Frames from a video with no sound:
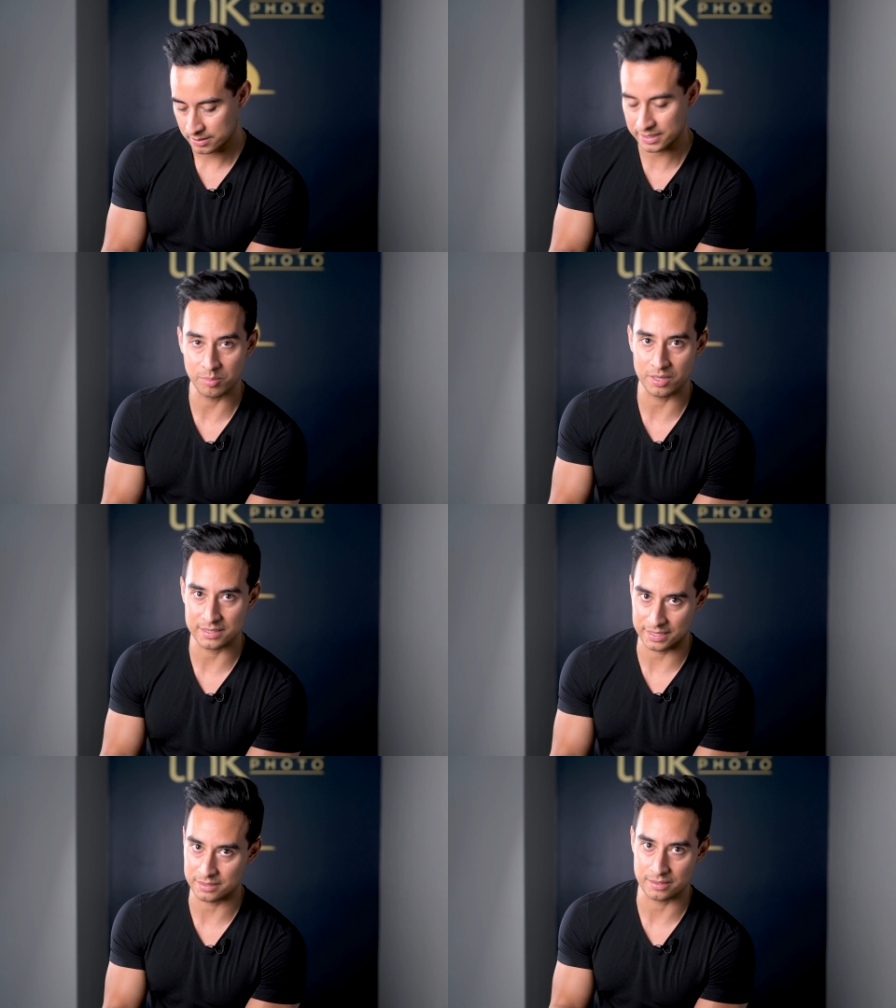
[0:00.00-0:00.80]

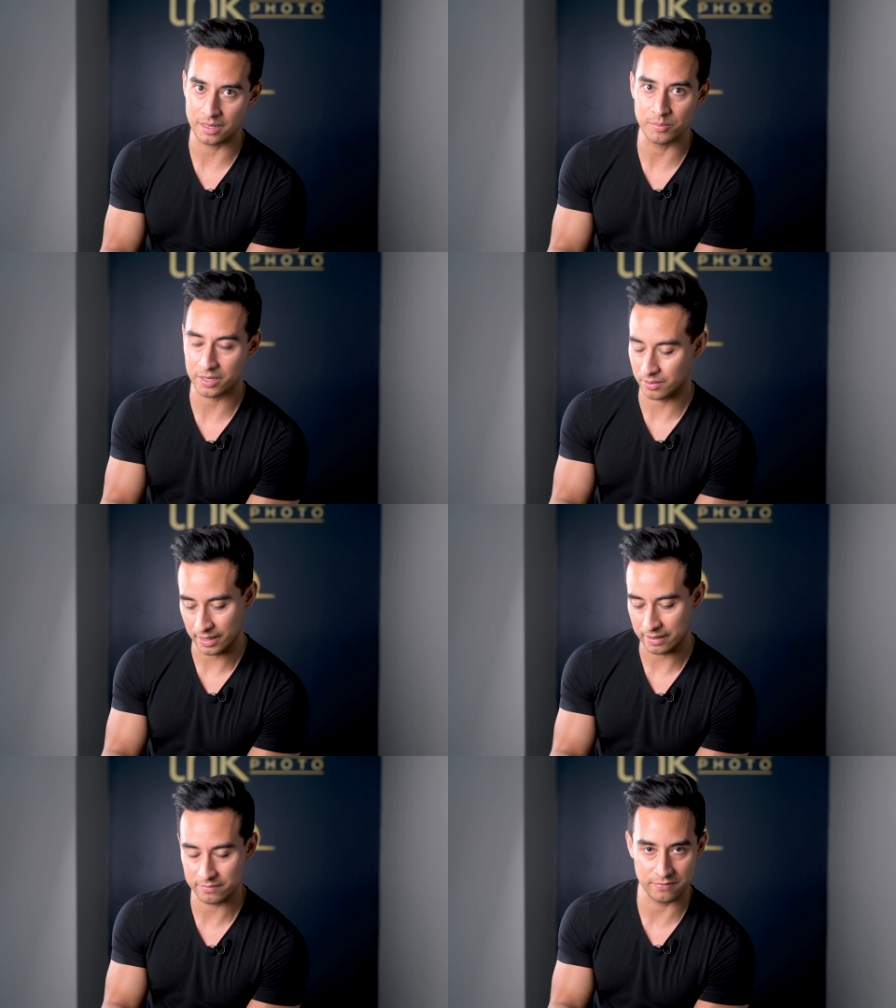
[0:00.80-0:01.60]
Stabilization, I'm gonna
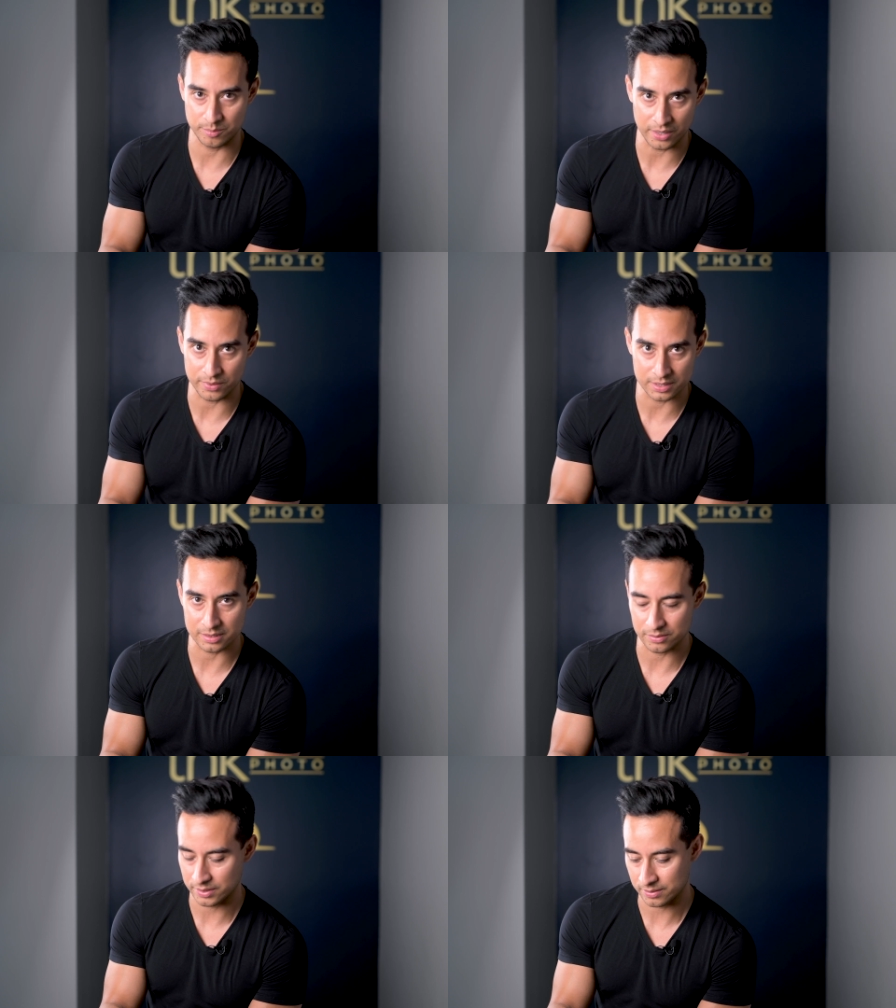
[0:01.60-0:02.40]
call that from now on,
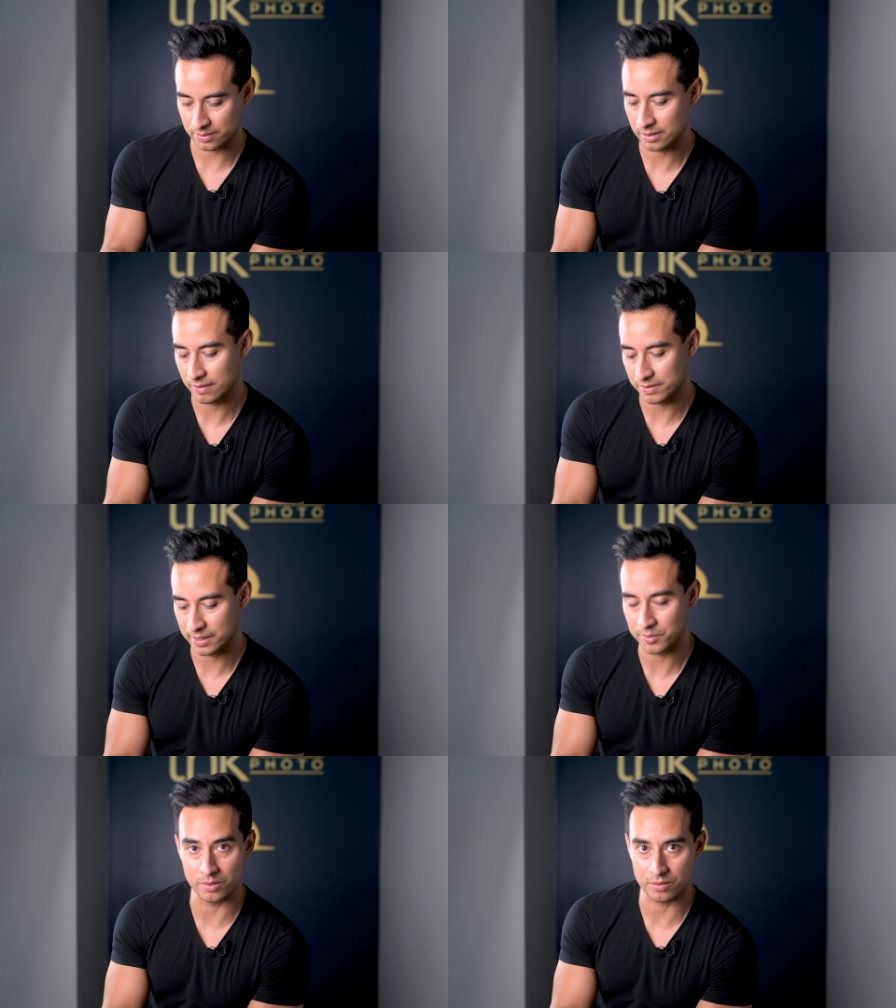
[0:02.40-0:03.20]
just so we don't have to
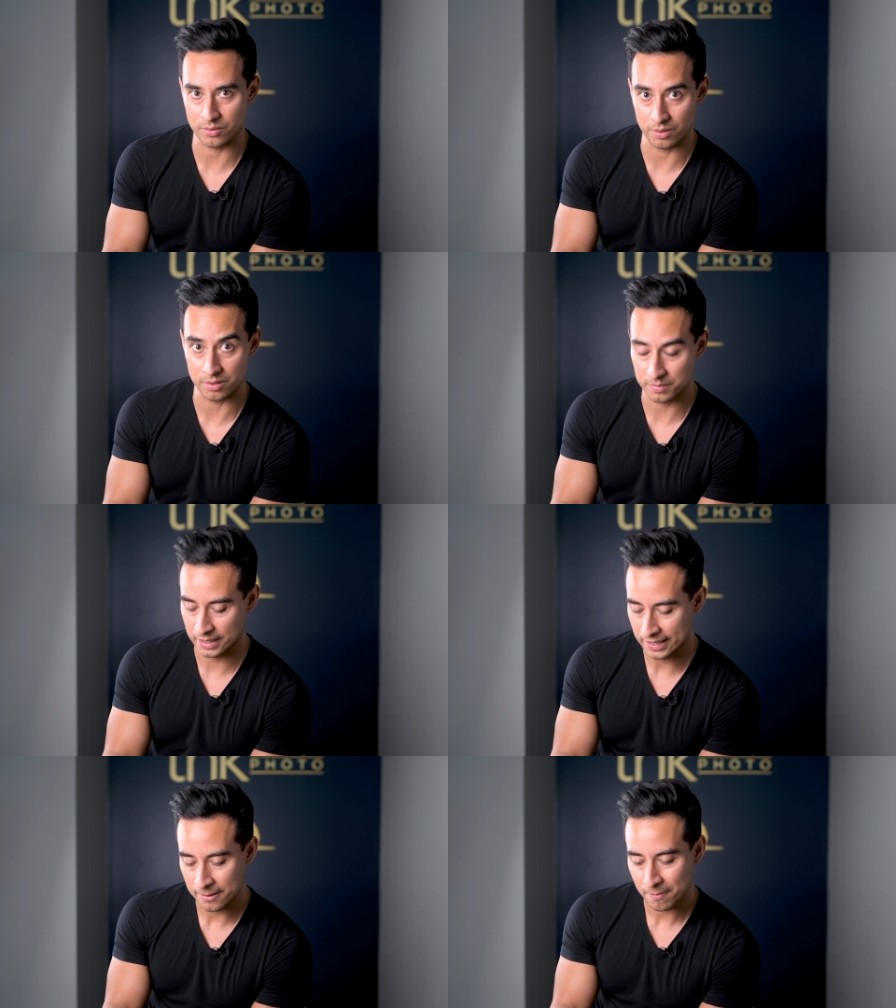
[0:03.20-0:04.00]
keep going through all of
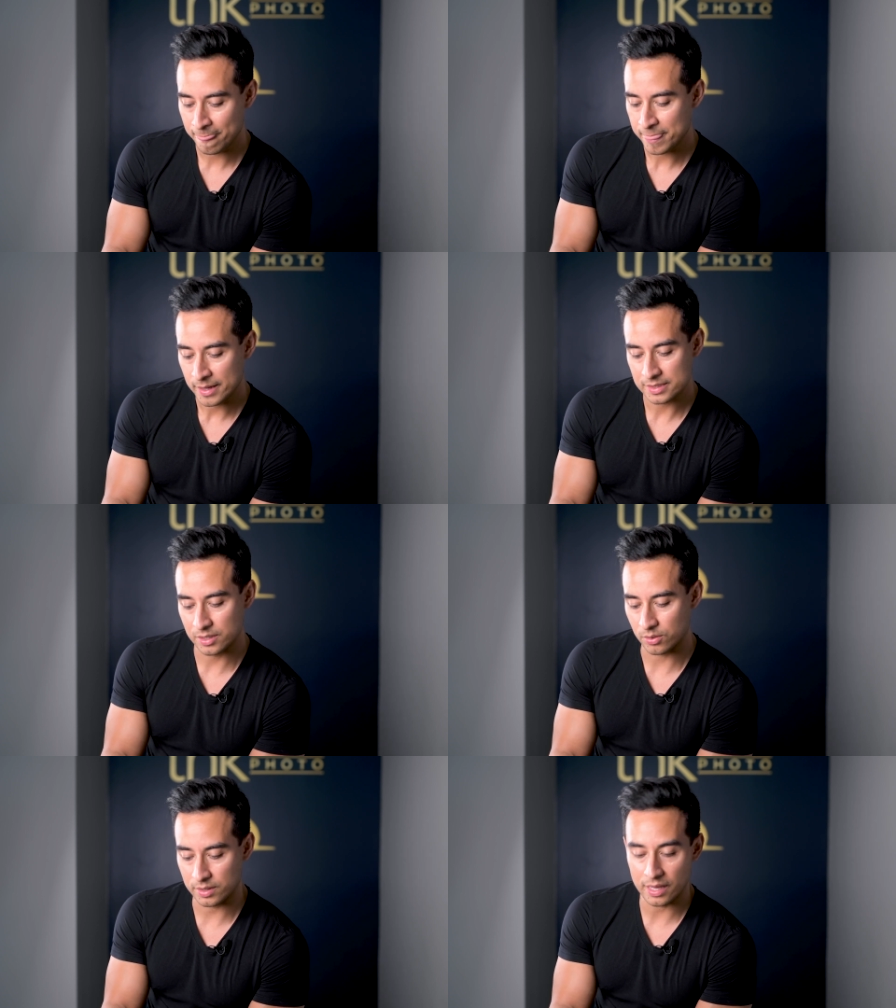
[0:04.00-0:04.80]
them.
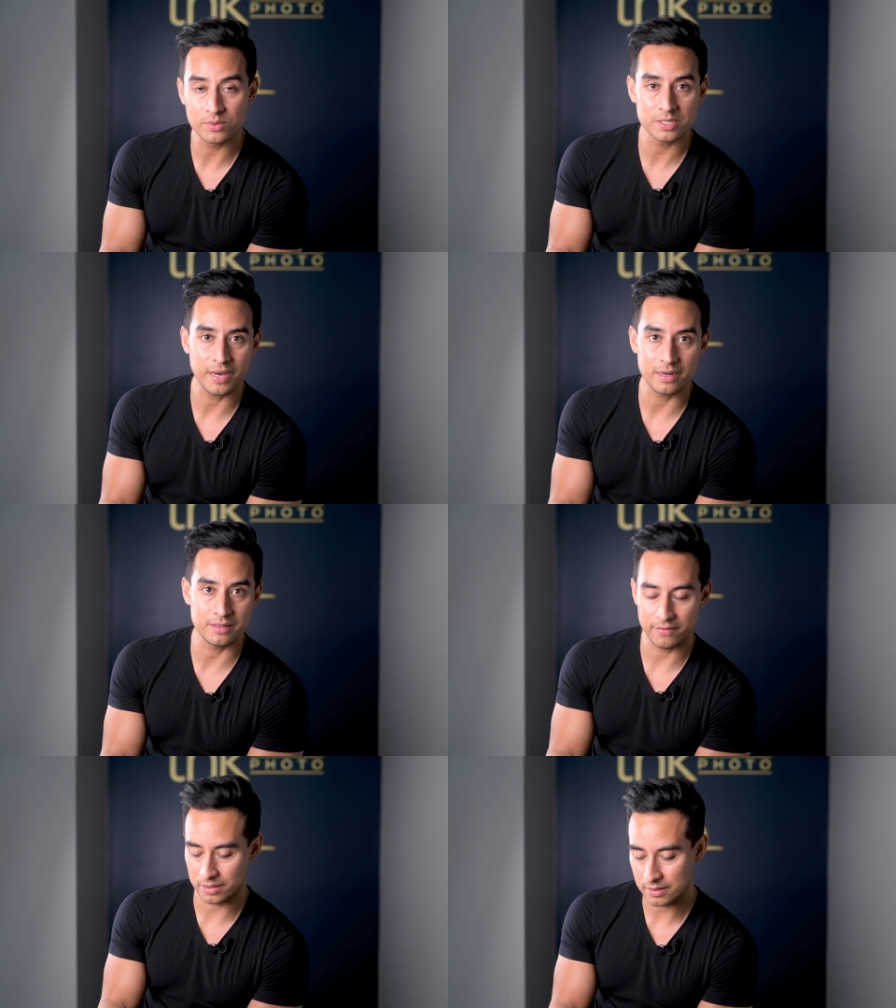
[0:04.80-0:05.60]
So that one's about
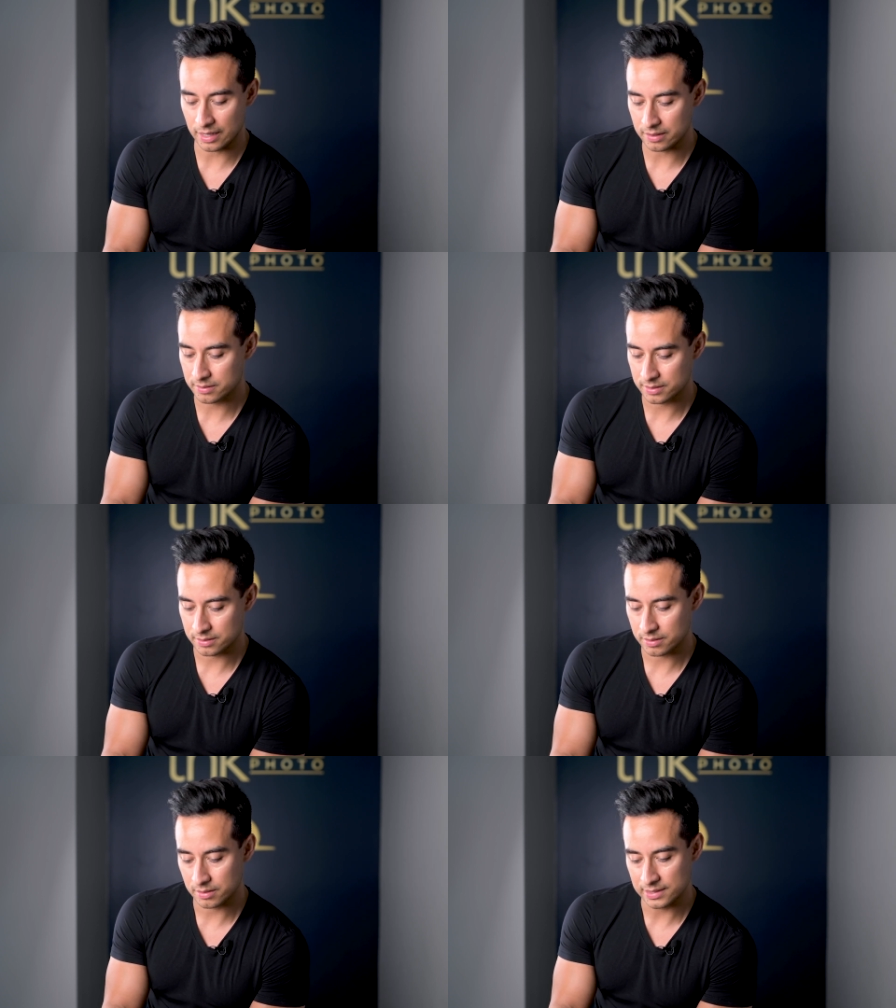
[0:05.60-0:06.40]
eleven hundred dollars.
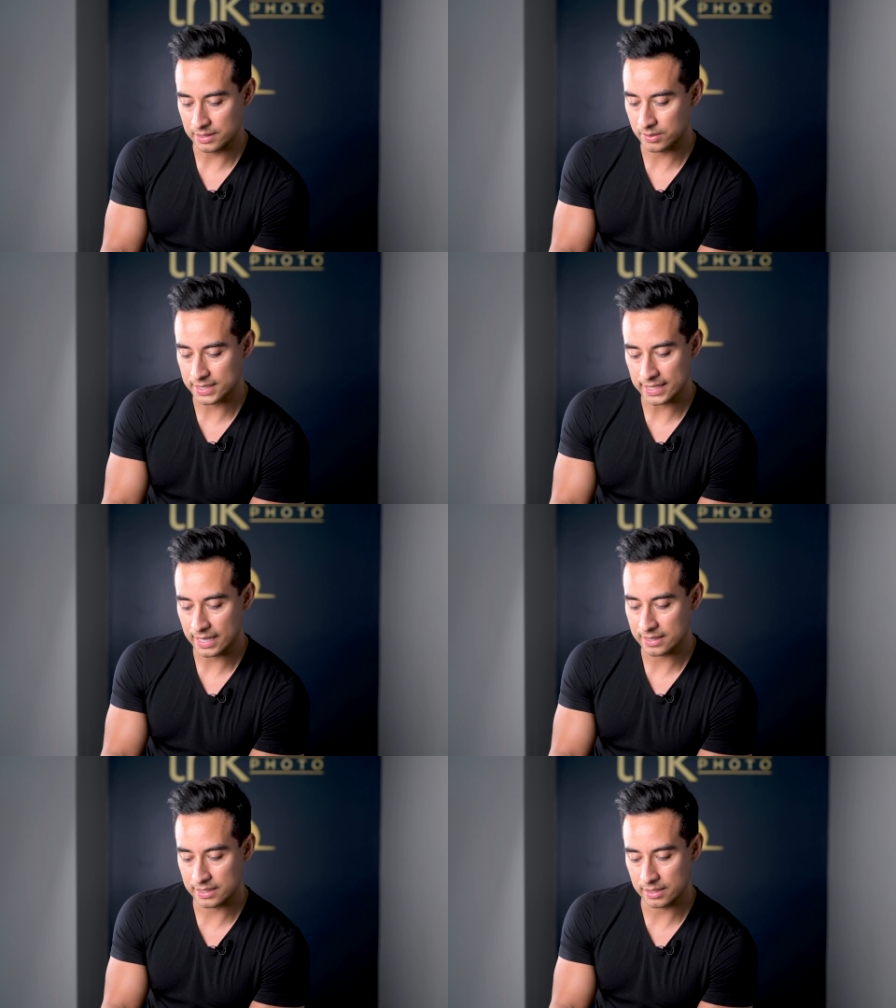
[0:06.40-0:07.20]
You can get